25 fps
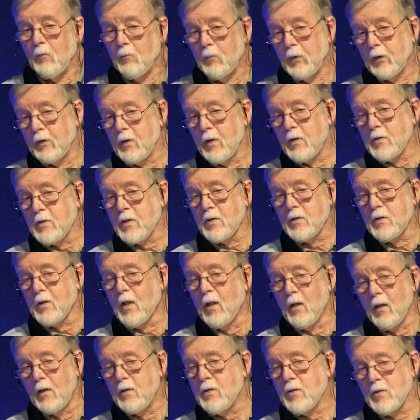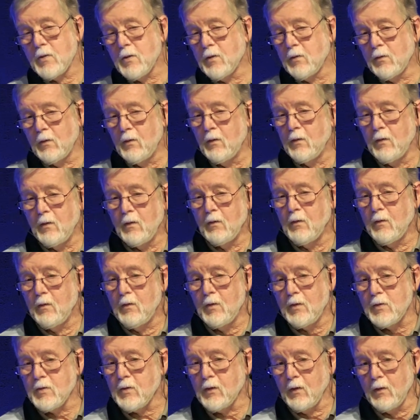But this ties it,
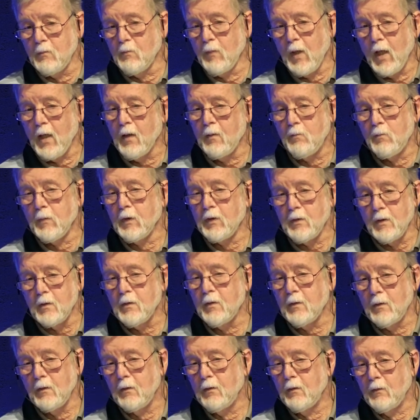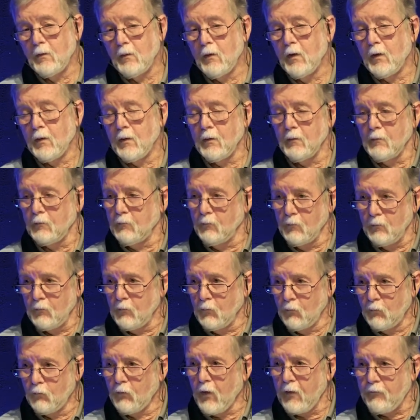this commandment,
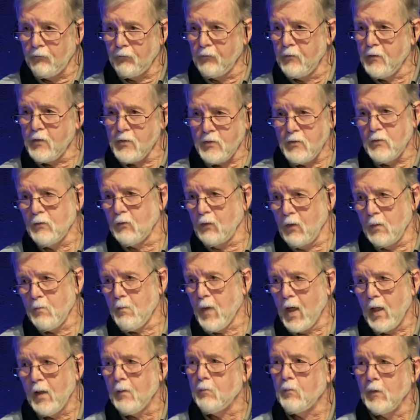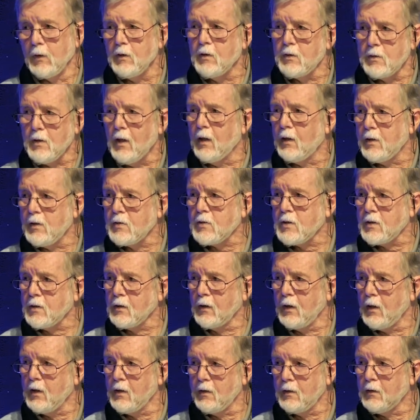reference to commandment ties
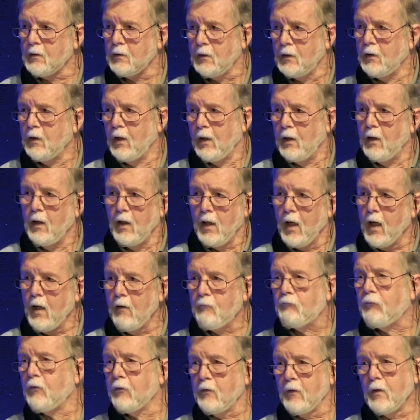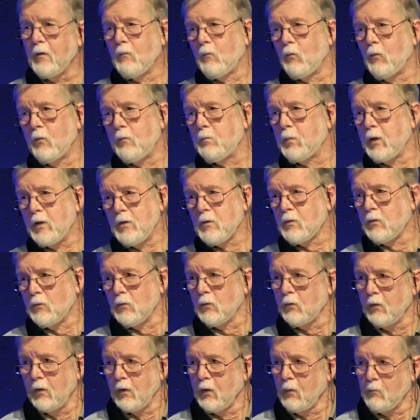together everything we've been
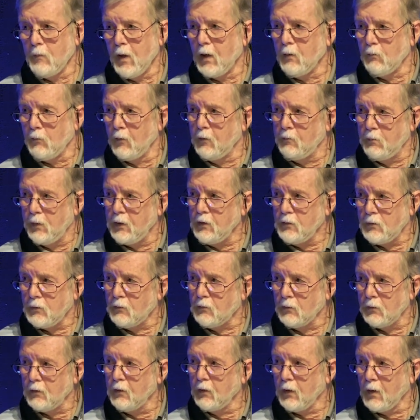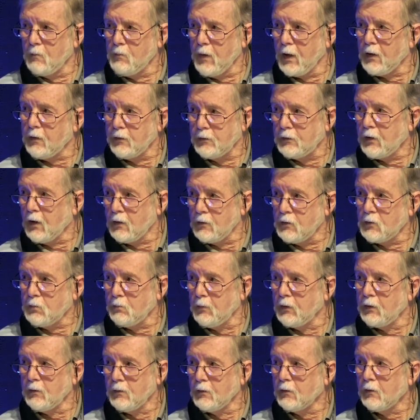talking about. We've been talking about
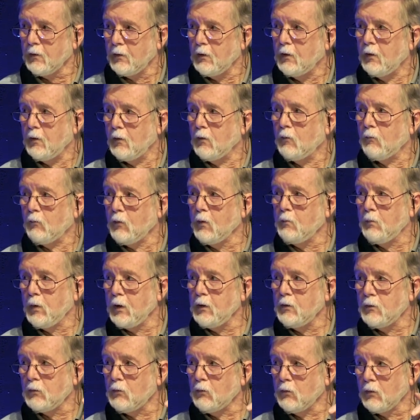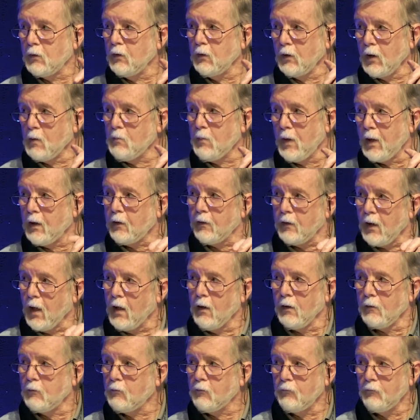judgment. We've been talking about the
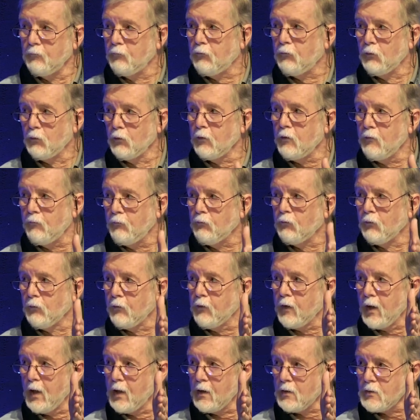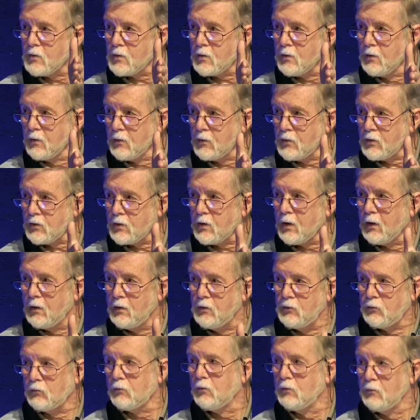144,000 stay
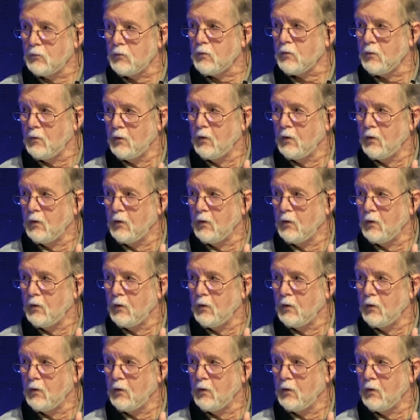true